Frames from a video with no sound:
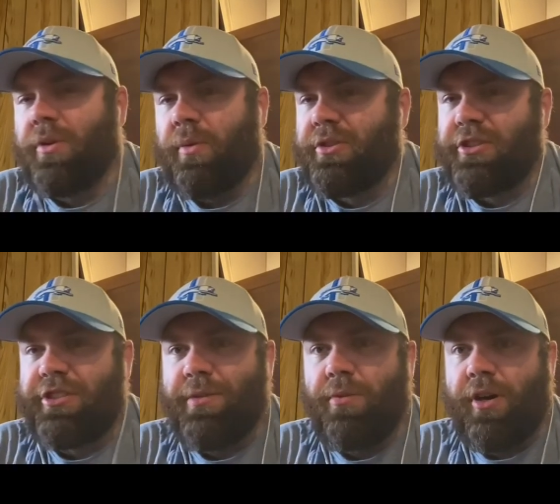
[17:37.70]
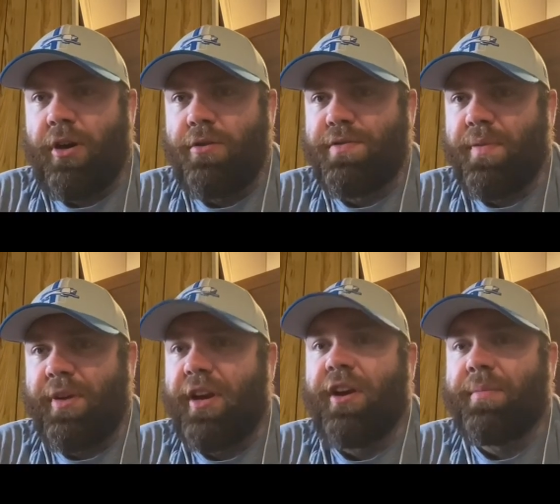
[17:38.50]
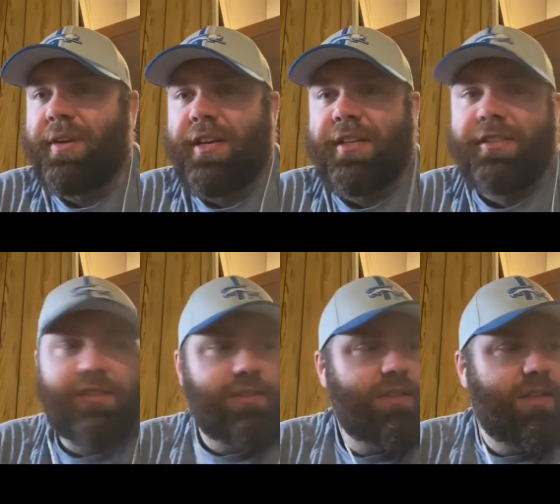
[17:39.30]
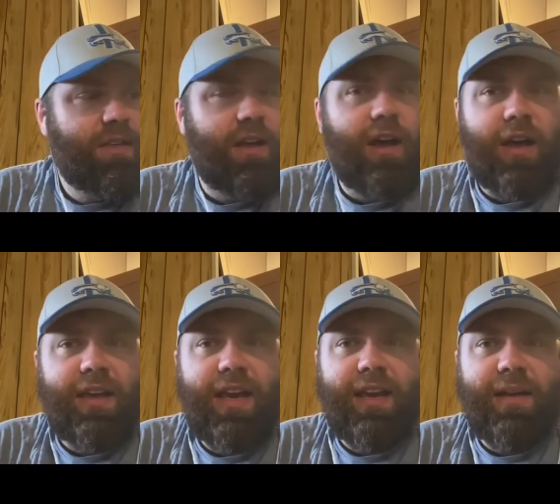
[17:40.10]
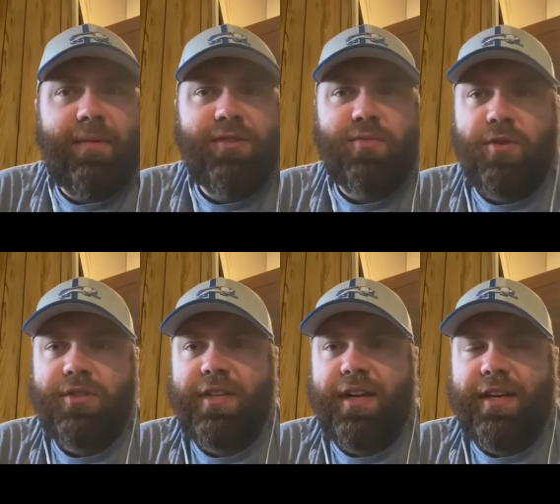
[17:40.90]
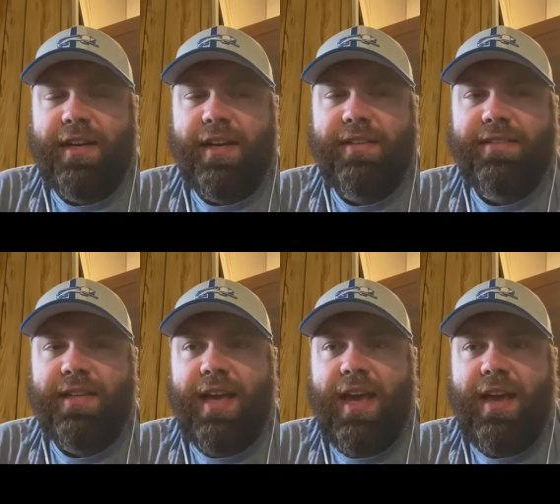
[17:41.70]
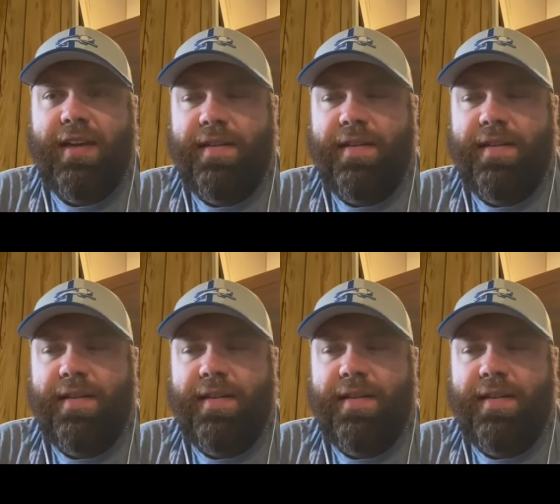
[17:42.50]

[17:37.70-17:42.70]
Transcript: just see where it goes from here because I can't get much worse than it did today.